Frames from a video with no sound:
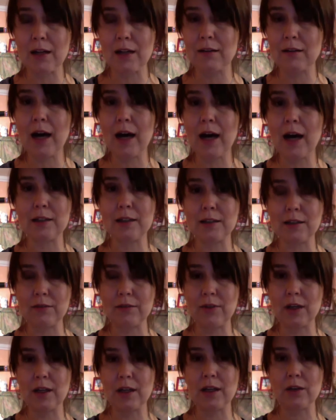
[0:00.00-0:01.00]
and that is
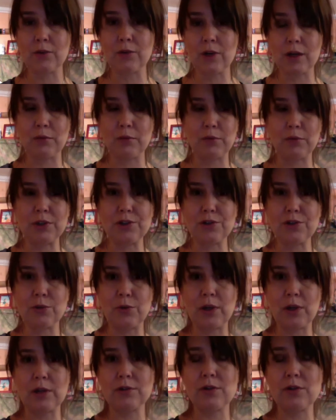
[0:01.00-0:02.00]
even incredibly
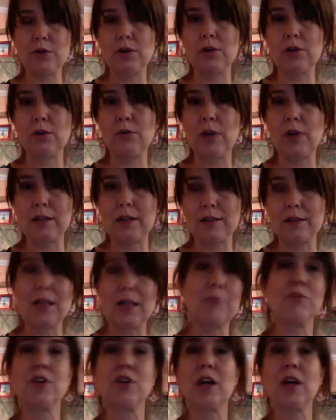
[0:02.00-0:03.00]
soothing. So you can do that
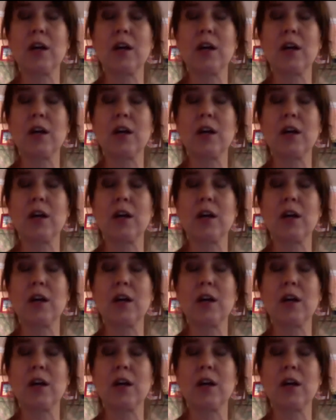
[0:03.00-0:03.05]
same trick